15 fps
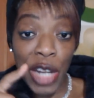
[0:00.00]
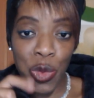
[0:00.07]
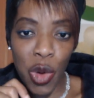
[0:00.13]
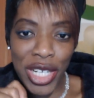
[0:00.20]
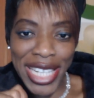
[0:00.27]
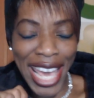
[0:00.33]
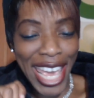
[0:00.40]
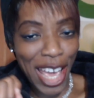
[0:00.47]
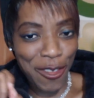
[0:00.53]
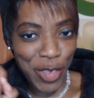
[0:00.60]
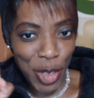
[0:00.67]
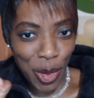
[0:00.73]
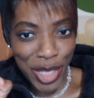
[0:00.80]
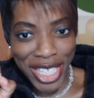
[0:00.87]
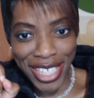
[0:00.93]
And what I
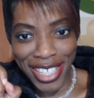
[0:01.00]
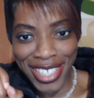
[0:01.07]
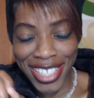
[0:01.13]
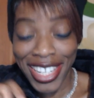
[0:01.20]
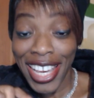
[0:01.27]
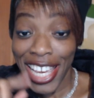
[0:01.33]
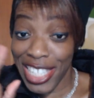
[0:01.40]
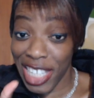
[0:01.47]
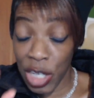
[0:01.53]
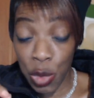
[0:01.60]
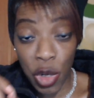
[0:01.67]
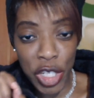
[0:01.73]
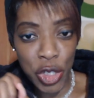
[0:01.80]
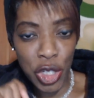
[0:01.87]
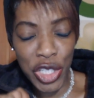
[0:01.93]
have noticed is
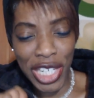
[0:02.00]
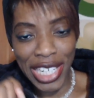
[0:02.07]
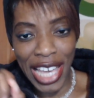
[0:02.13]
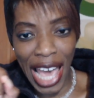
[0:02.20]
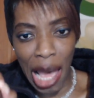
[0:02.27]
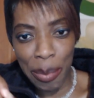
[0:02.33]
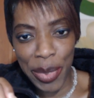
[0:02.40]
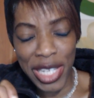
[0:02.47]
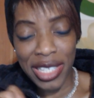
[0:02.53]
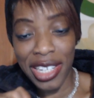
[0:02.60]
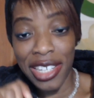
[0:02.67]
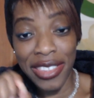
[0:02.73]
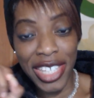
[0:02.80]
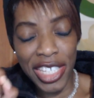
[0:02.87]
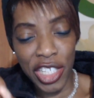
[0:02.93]
that what usually
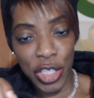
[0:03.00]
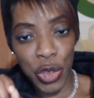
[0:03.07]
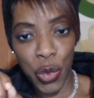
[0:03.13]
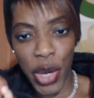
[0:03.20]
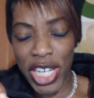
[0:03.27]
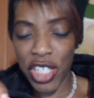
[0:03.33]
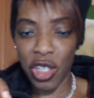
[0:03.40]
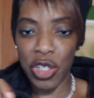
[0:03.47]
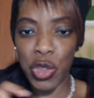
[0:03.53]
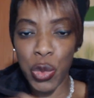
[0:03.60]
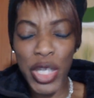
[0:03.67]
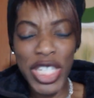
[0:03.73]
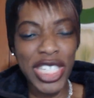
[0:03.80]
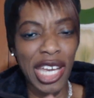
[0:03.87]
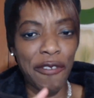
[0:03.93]
happens in these
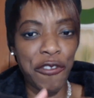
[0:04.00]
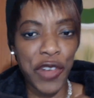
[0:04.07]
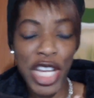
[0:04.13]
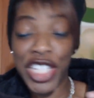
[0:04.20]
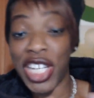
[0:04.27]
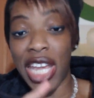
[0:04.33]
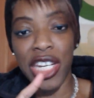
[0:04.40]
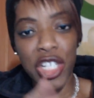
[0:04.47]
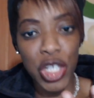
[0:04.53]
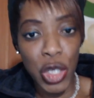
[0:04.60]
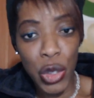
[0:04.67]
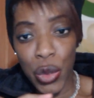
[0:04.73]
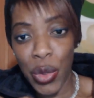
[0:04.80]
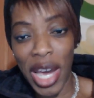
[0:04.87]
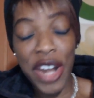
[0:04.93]
situations, which are fresh and
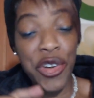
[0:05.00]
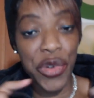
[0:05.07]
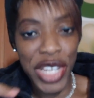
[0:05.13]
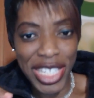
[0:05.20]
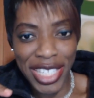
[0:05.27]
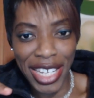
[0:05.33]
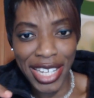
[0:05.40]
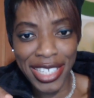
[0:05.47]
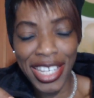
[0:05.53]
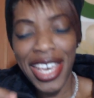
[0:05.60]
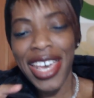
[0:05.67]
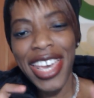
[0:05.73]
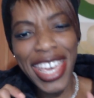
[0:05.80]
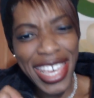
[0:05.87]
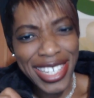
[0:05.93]
new and recent,
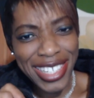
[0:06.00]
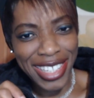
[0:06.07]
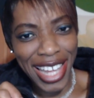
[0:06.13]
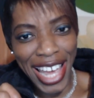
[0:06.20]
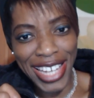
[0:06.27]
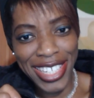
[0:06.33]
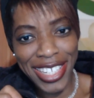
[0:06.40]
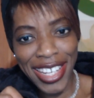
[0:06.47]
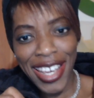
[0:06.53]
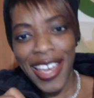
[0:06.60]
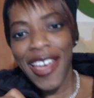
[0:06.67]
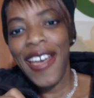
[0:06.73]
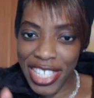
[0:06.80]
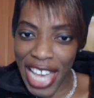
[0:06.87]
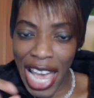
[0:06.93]
is that
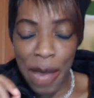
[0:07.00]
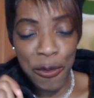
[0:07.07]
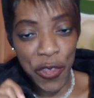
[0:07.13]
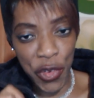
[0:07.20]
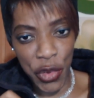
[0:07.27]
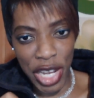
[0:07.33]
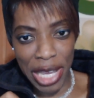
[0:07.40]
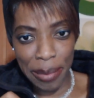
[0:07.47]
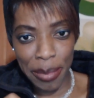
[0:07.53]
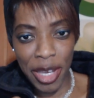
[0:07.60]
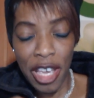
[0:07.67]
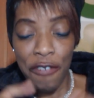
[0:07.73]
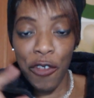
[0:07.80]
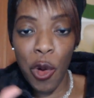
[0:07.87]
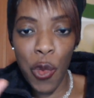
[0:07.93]
the time frame
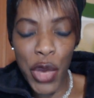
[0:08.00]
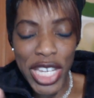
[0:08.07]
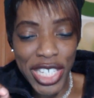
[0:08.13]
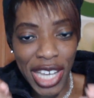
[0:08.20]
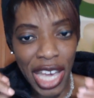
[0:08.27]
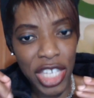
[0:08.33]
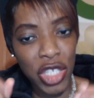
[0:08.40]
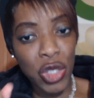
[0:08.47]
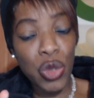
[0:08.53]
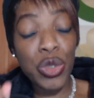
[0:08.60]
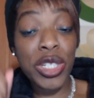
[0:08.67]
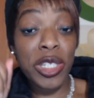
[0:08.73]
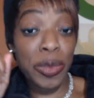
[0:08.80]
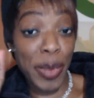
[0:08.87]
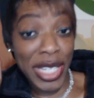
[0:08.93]
for which I
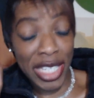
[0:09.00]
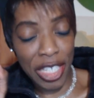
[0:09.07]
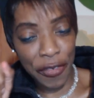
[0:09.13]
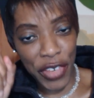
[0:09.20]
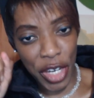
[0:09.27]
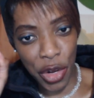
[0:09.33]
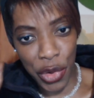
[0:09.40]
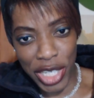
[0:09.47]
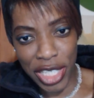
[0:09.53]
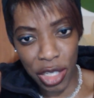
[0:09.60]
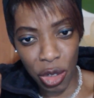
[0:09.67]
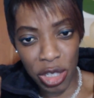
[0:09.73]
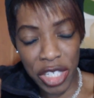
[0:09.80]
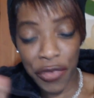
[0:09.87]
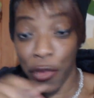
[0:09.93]
use specific
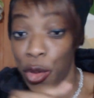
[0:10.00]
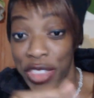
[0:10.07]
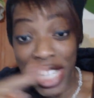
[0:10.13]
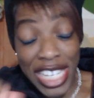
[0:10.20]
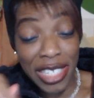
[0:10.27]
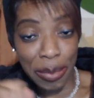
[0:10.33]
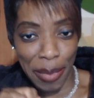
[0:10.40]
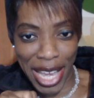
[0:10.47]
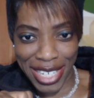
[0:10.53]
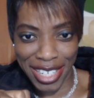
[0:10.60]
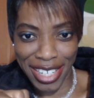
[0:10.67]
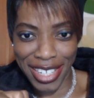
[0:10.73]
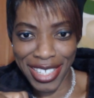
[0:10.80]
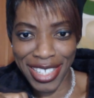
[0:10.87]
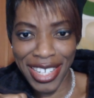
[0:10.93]
crystals for these
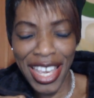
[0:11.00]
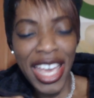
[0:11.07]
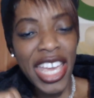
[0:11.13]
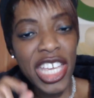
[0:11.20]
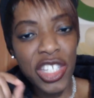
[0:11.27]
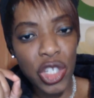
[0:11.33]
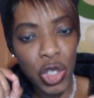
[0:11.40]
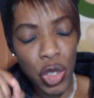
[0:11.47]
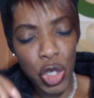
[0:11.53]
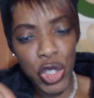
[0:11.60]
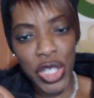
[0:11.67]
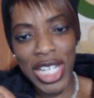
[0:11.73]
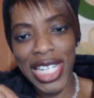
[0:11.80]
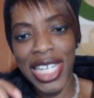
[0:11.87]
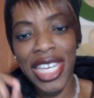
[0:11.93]
matters is
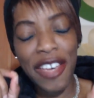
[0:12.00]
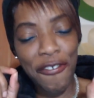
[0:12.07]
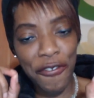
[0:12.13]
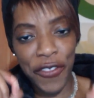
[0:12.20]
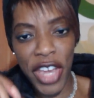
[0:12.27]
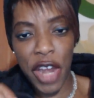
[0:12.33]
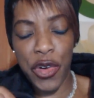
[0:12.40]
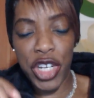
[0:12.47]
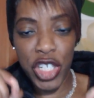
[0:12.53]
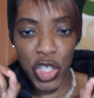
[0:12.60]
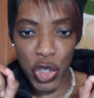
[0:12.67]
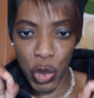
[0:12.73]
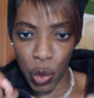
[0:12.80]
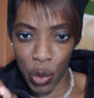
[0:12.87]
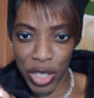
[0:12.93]
usually very
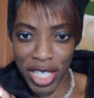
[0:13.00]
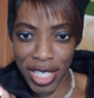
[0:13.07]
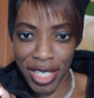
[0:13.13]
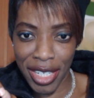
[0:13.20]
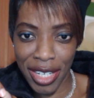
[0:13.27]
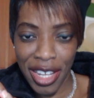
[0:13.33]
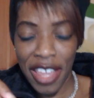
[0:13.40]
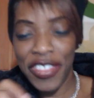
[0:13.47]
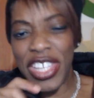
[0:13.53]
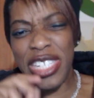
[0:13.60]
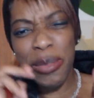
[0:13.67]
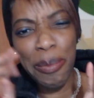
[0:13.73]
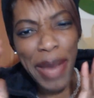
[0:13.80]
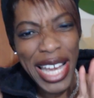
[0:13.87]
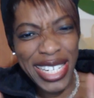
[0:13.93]
short
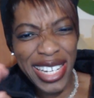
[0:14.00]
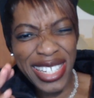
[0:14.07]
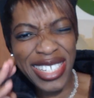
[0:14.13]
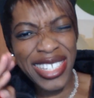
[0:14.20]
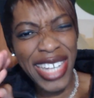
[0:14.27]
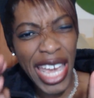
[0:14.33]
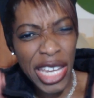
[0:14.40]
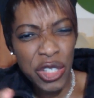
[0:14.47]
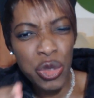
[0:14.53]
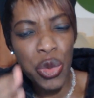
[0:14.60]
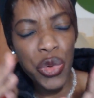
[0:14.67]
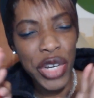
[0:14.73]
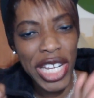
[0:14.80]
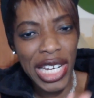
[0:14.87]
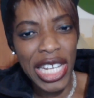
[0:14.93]
these matters tend
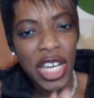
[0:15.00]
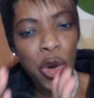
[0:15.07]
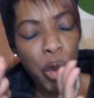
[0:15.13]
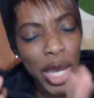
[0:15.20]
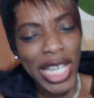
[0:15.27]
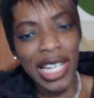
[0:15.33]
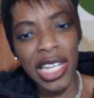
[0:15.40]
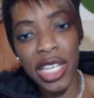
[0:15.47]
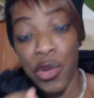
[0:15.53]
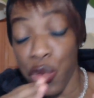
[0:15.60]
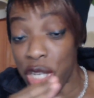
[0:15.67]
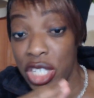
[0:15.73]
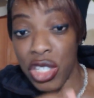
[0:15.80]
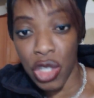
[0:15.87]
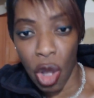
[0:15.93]
to really quickly
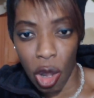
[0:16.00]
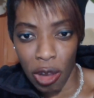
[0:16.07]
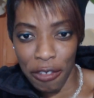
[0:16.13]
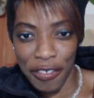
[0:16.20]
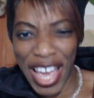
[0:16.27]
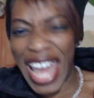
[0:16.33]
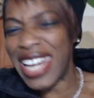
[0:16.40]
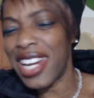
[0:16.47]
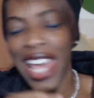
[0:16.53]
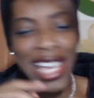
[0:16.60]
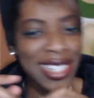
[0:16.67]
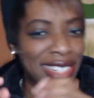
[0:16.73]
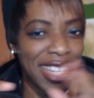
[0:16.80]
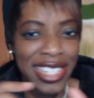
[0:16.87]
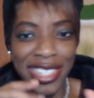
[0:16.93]
resolve
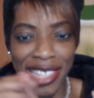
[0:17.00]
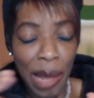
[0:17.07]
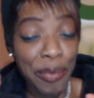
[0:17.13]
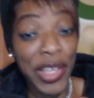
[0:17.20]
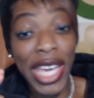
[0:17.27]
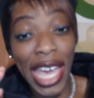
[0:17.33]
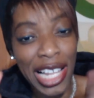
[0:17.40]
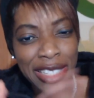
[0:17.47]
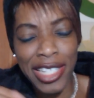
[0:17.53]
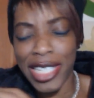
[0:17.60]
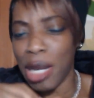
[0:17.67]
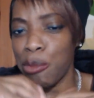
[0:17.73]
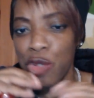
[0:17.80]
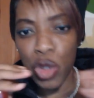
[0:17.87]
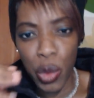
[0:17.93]
unless there's something else
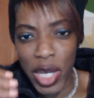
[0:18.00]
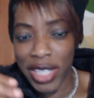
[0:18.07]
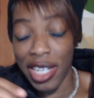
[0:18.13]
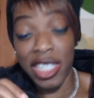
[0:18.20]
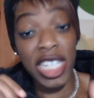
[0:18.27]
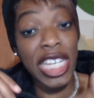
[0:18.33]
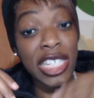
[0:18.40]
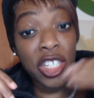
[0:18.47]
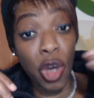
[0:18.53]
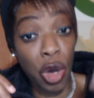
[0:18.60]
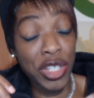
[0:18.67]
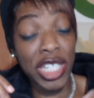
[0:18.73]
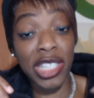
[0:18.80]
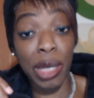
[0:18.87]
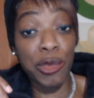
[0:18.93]
that I'm doing that is
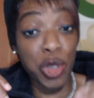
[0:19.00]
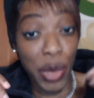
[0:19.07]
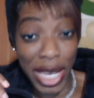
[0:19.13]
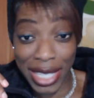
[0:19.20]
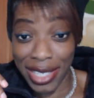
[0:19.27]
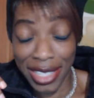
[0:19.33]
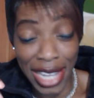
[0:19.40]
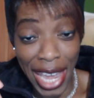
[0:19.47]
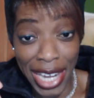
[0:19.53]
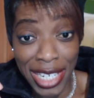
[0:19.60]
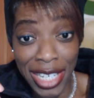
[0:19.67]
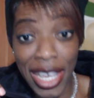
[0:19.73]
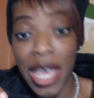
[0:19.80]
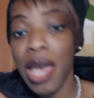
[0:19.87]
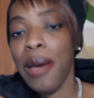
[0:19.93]
causing them to
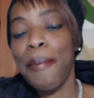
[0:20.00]
extend.